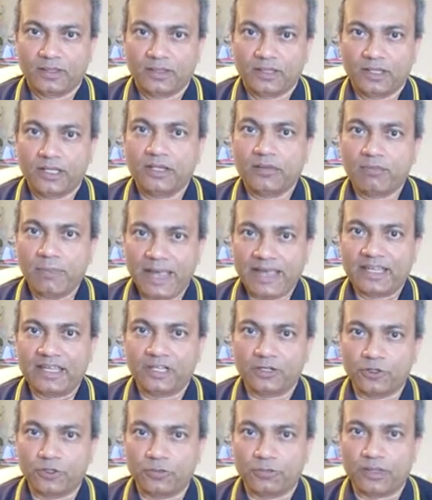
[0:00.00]
in a
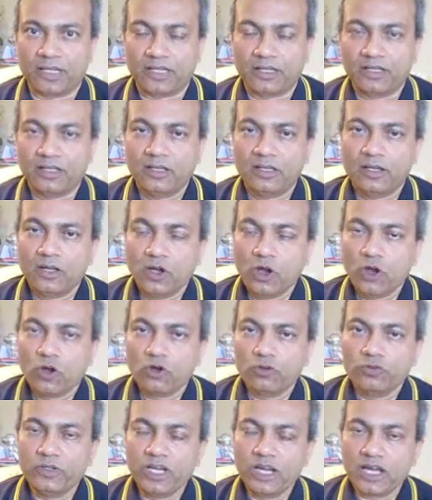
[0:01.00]
banking domain,
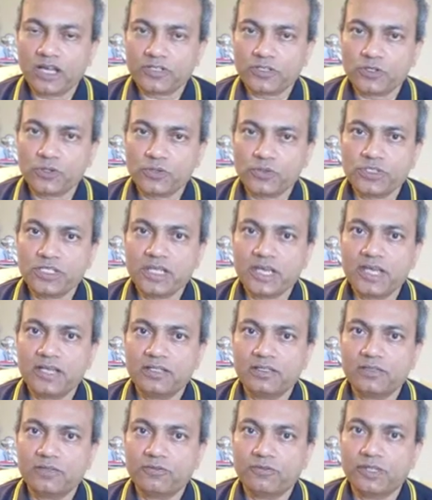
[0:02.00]
will
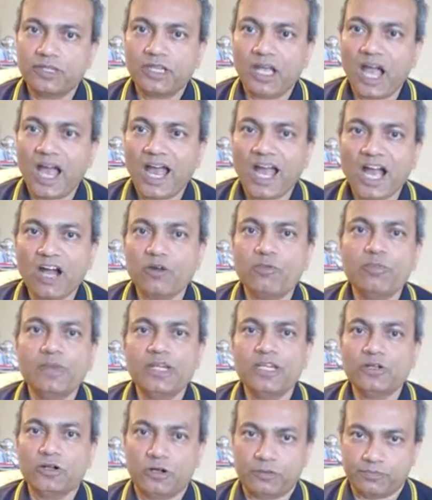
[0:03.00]
associate with how
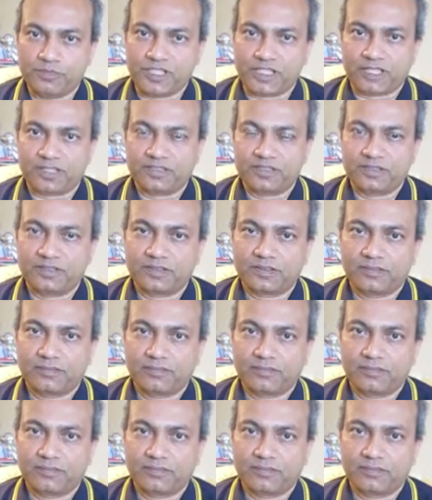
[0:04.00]
many objects